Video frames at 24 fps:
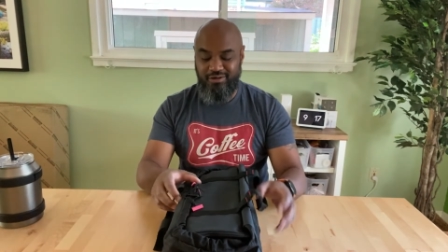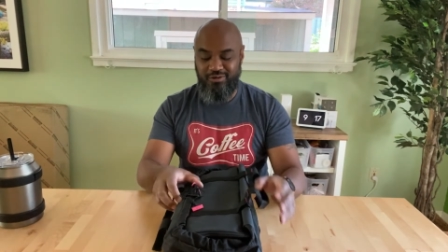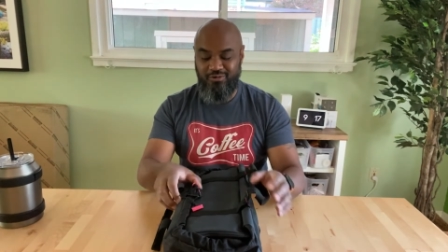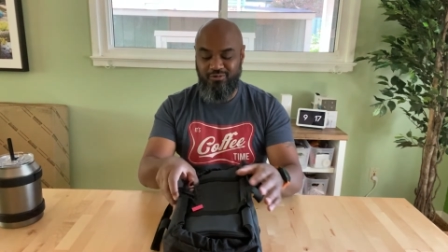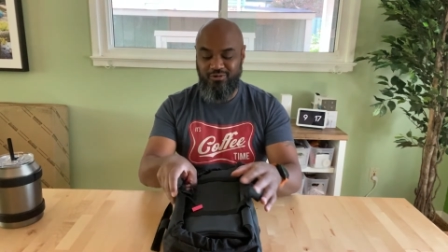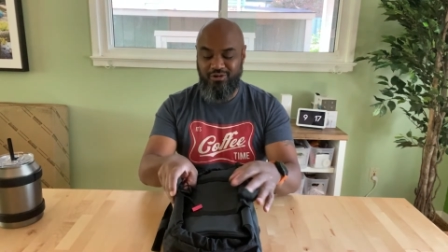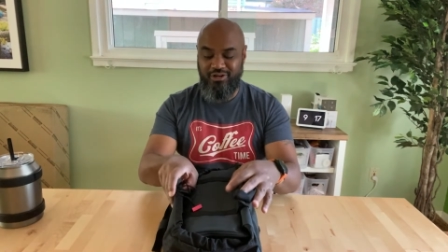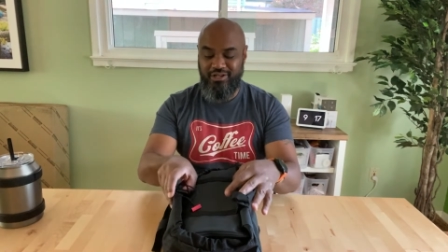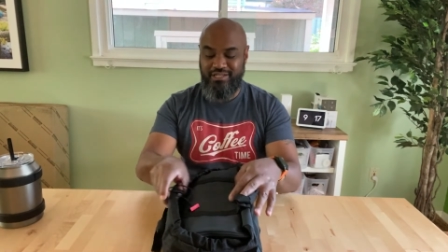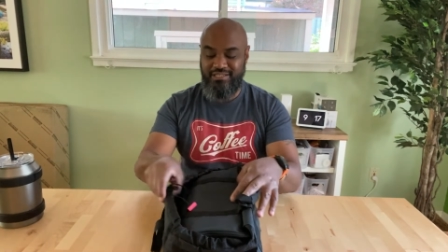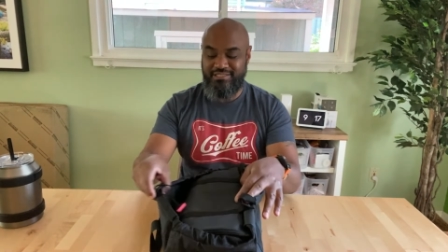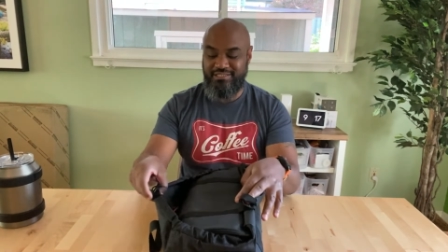
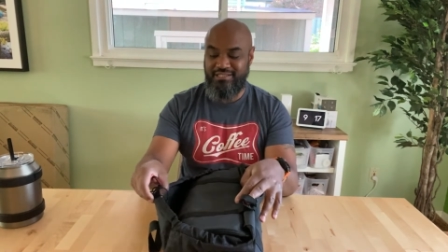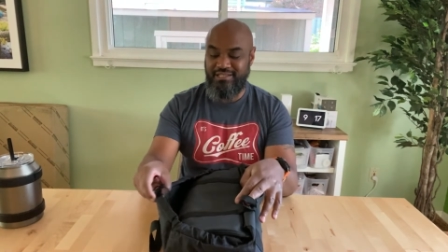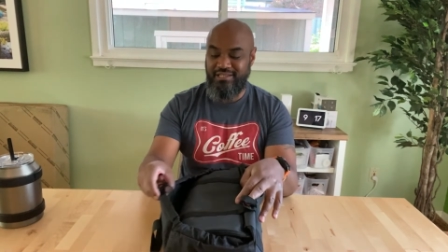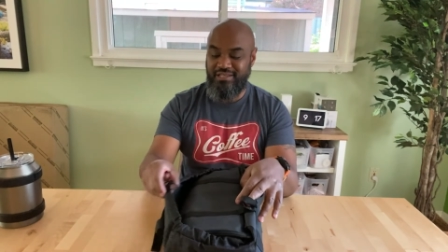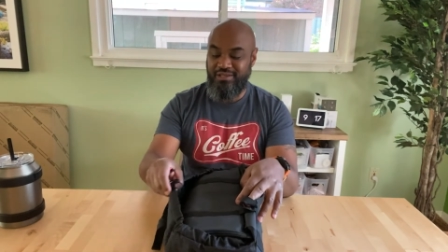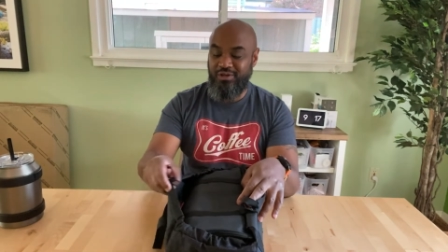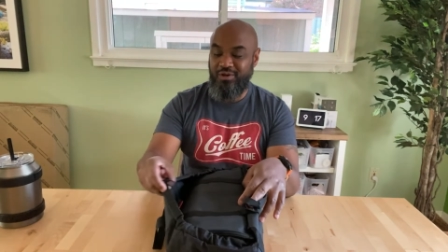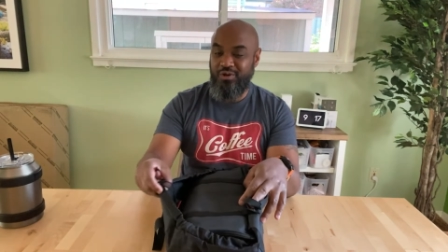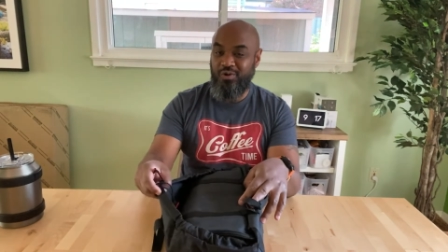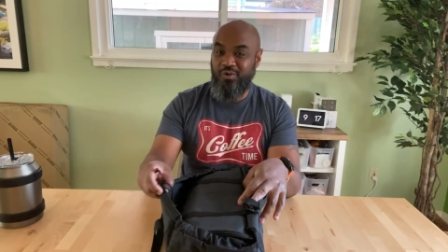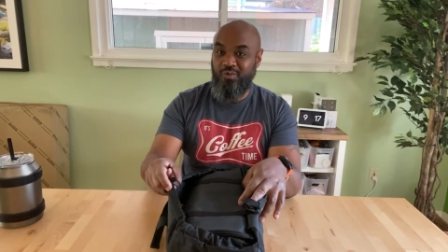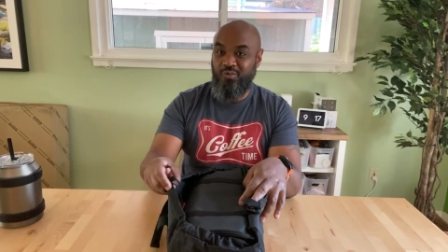was
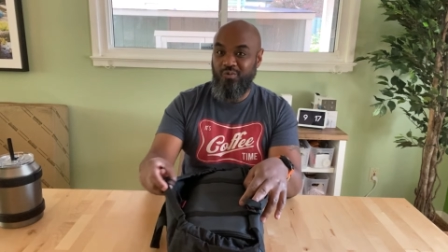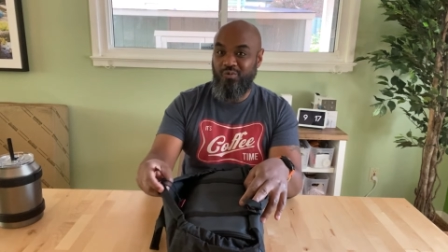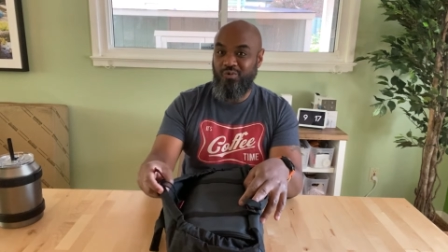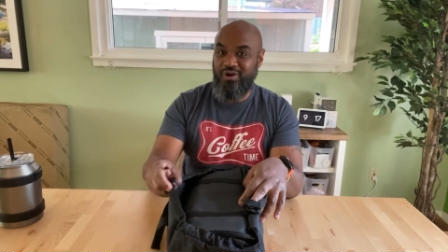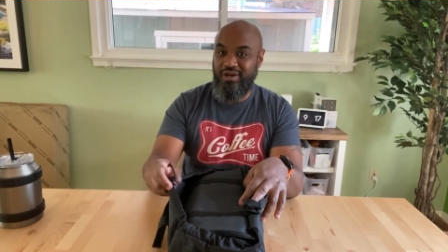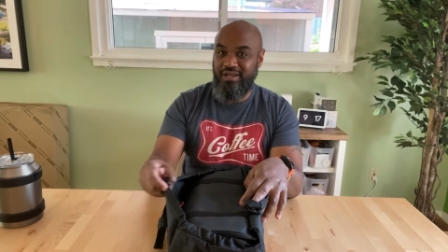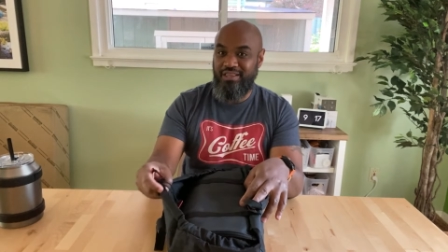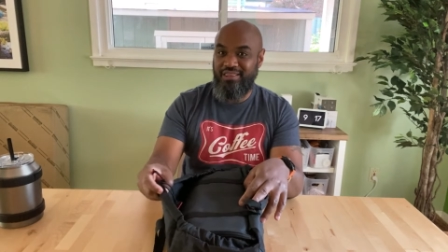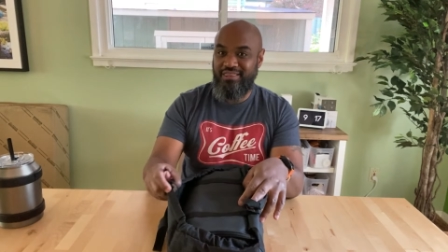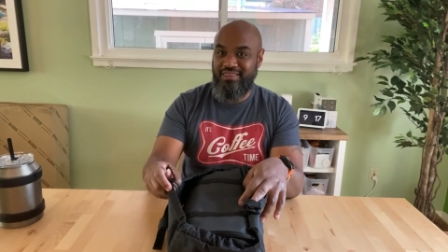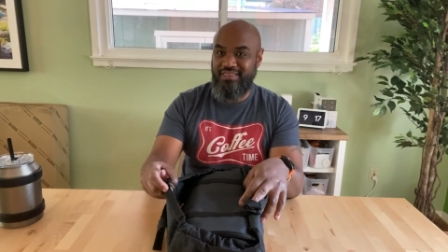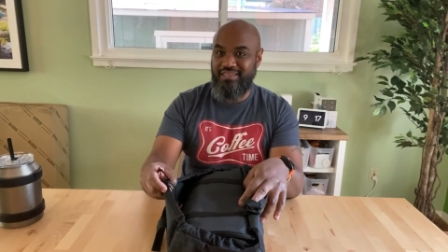
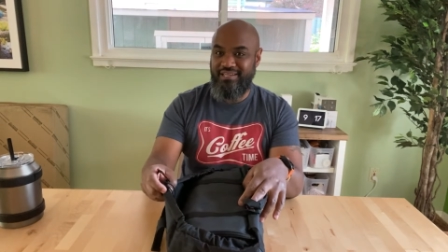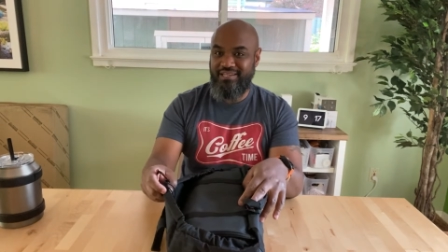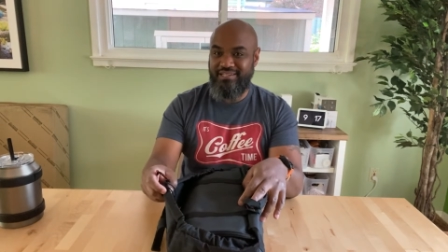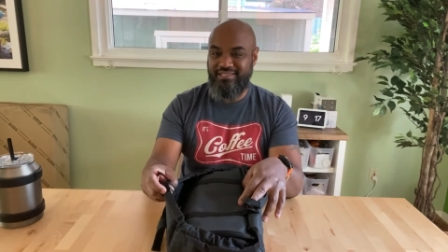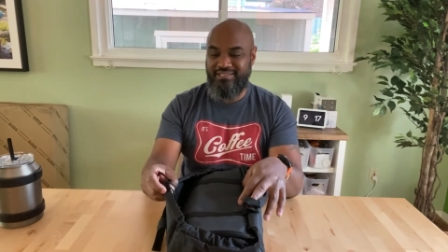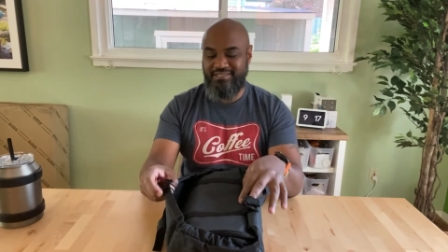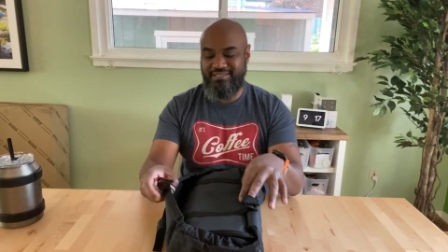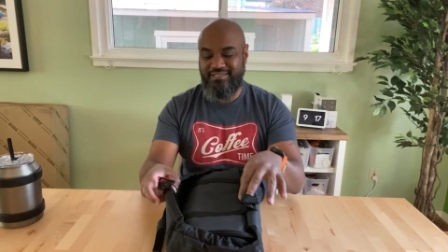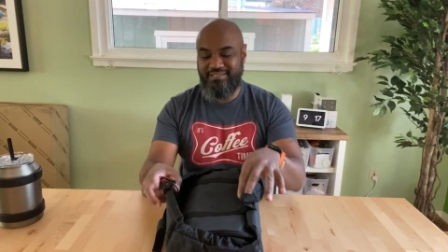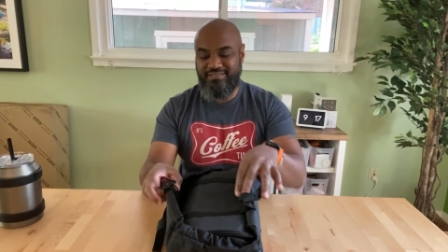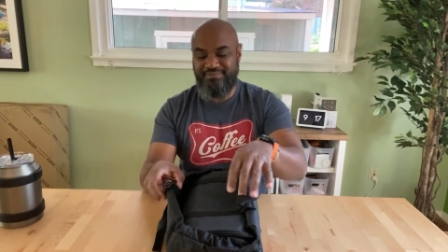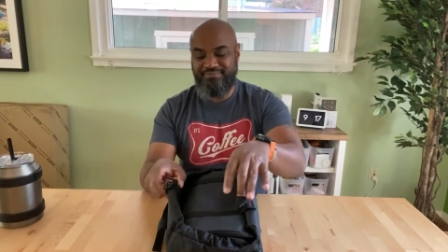what
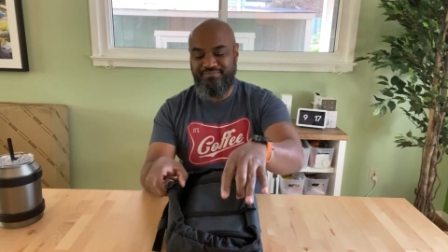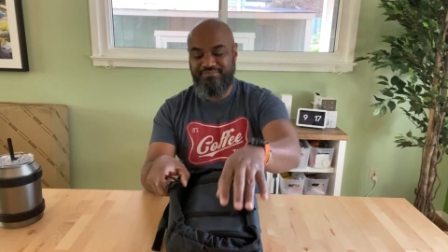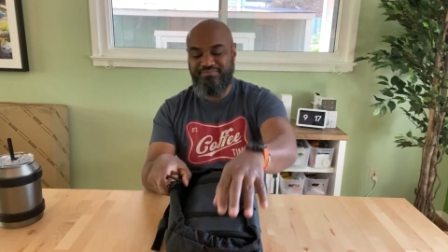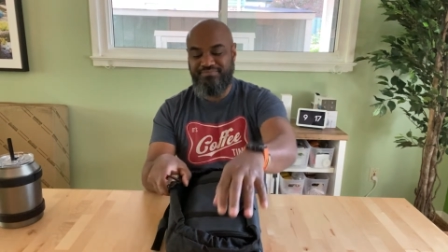this